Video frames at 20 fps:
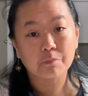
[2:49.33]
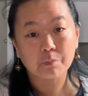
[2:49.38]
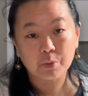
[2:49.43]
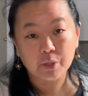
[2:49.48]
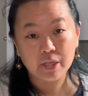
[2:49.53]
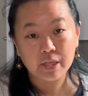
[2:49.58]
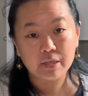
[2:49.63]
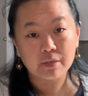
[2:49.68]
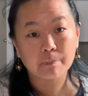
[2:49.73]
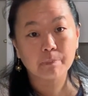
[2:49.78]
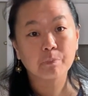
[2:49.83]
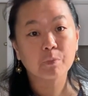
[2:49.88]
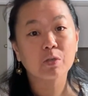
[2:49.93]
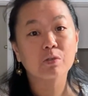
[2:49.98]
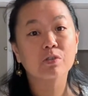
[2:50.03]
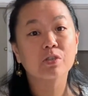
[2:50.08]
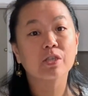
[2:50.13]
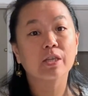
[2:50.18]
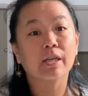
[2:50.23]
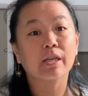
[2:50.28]
Britain who
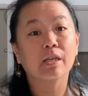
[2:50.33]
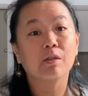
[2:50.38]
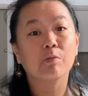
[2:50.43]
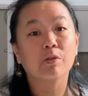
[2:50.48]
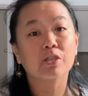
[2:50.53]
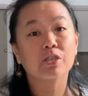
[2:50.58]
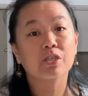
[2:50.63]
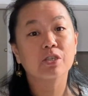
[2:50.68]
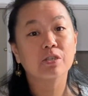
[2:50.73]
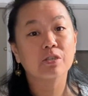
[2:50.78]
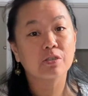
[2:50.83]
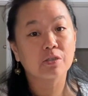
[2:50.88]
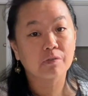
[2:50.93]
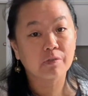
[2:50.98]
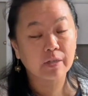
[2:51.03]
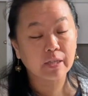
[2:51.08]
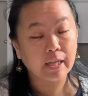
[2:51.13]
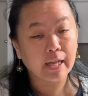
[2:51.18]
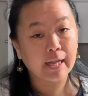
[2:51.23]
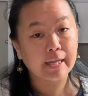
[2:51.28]
study questions of
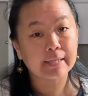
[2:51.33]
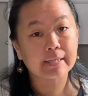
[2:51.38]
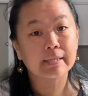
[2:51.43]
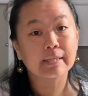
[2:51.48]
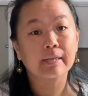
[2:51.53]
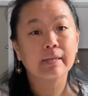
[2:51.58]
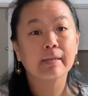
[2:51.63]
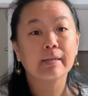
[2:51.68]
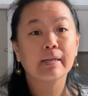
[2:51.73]
class.